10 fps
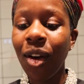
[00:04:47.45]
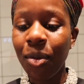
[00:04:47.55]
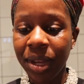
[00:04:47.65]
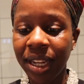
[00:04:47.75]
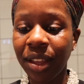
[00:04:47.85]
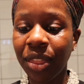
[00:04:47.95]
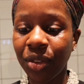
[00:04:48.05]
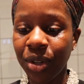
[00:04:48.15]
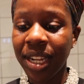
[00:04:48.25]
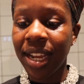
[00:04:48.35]
omega
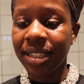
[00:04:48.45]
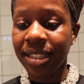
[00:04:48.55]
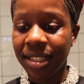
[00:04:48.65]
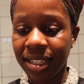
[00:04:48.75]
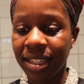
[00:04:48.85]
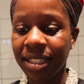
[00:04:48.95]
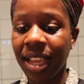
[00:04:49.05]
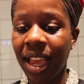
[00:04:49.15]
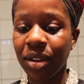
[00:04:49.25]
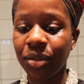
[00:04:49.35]
3 and
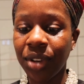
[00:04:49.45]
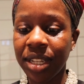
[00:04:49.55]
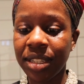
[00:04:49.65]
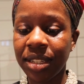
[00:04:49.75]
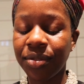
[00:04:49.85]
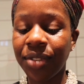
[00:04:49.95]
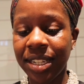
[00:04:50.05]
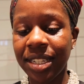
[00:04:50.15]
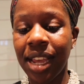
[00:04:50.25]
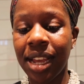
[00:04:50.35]
6 and fatty